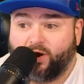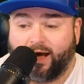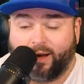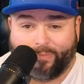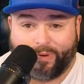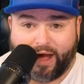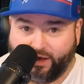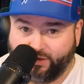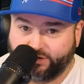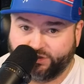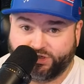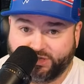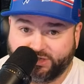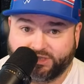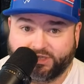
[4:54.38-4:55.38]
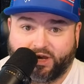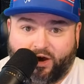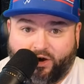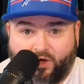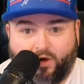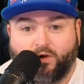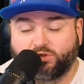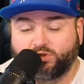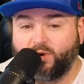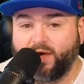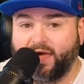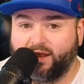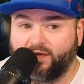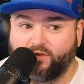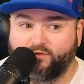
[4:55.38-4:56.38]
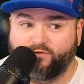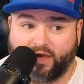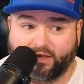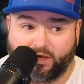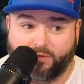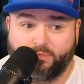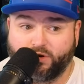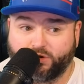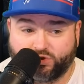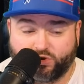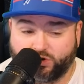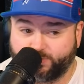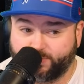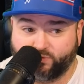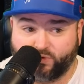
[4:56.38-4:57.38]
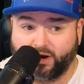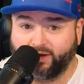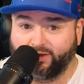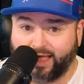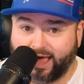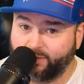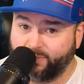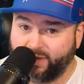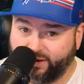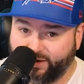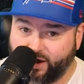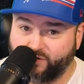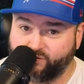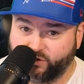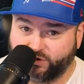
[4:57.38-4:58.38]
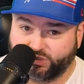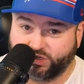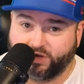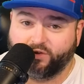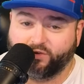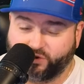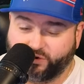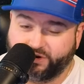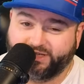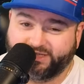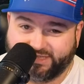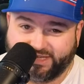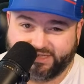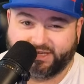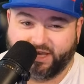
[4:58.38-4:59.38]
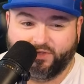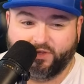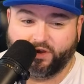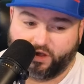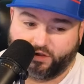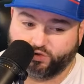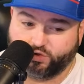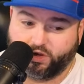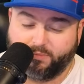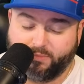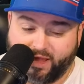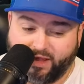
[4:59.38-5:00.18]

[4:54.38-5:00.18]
apologist, I'll also add in the fact that Minnesota's been running a lot of man coverage. 36th in the country in man